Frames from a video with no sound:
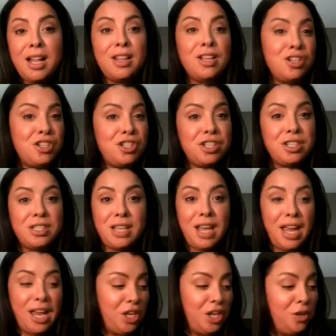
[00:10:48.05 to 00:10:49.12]
Let's just
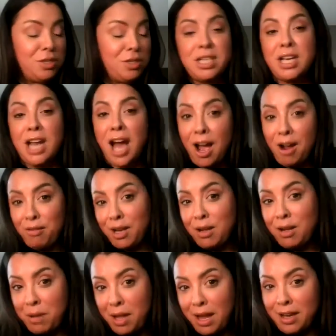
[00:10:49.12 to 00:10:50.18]
say you did not
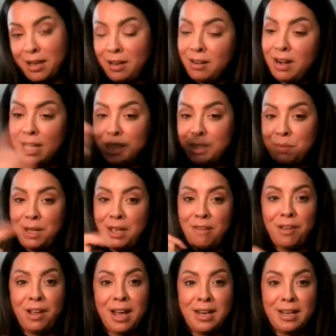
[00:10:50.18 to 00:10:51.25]
reapply your SPF
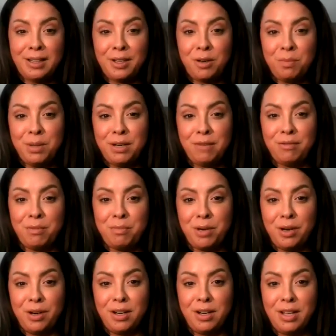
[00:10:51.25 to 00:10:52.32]
and got a little bit of a
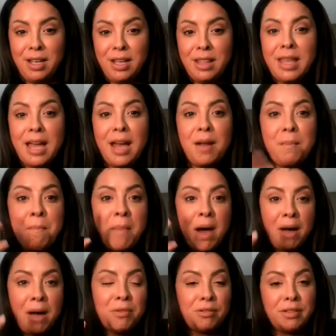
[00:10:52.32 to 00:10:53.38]
burn. That
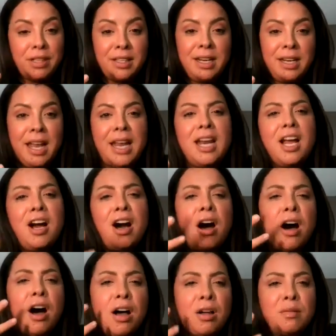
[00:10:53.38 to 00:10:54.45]
montmorillonite
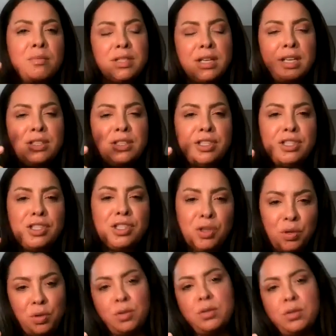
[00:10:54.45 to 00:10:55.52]
calms and
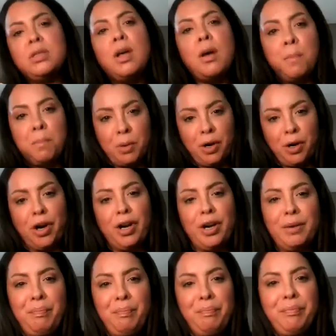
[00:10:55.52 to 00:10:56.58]
soothes burn.